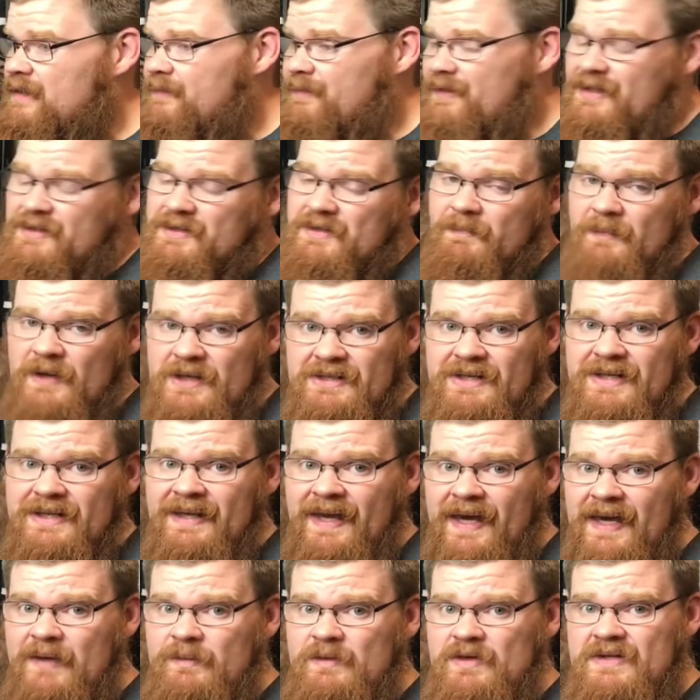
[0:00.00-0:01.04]
but there's a bunch of
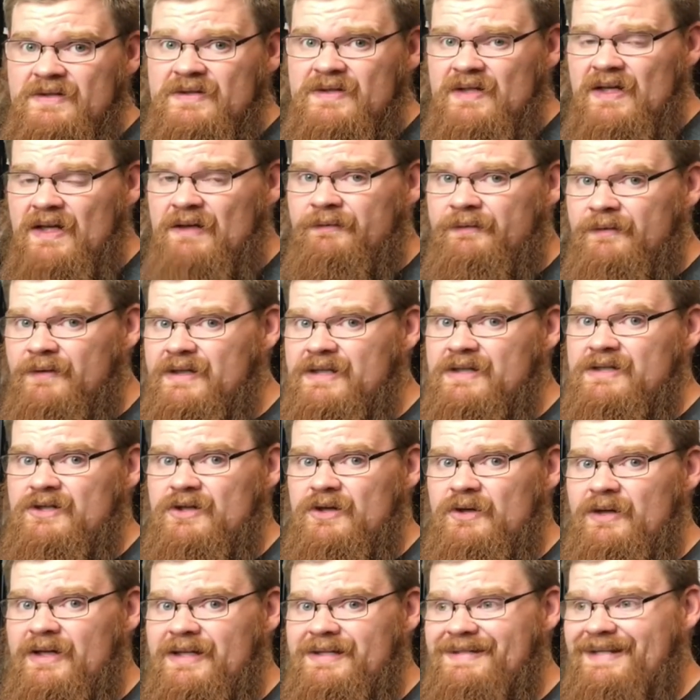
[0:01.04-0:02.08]
games and stuff for these
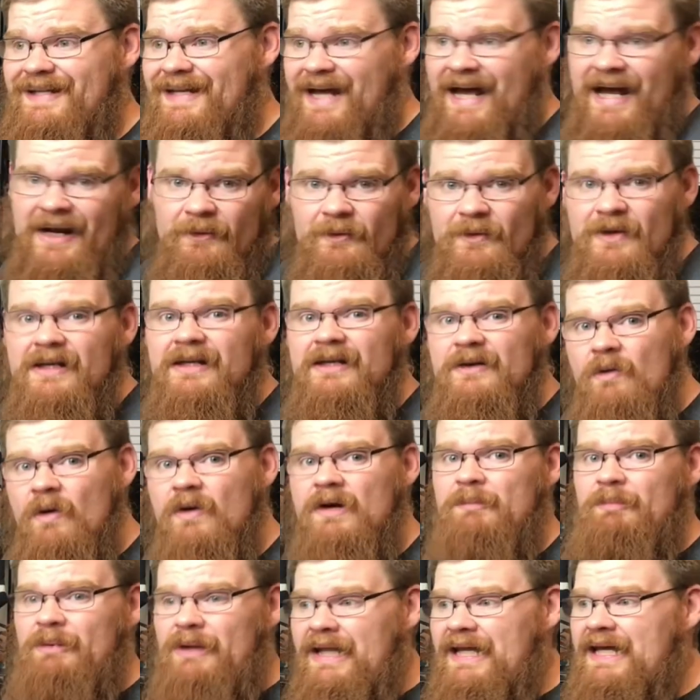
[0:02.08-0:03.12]
units that I really
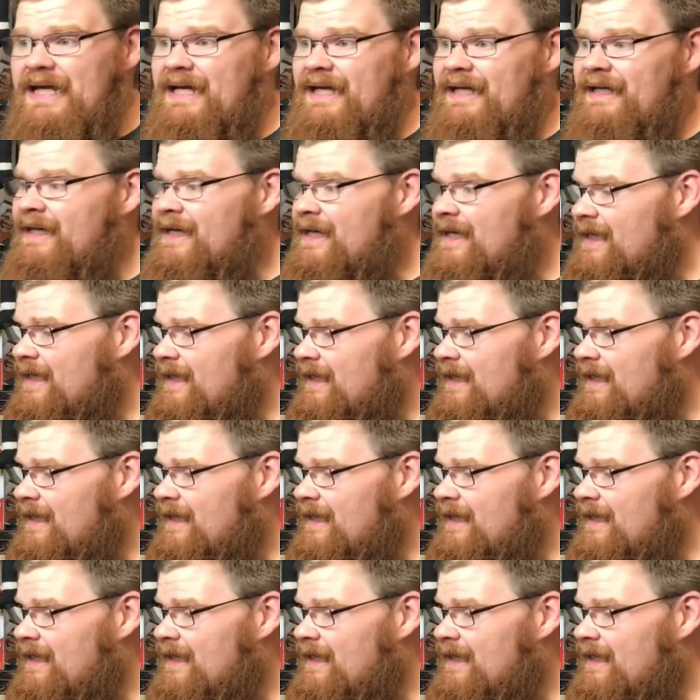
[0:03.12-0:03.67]
want to play.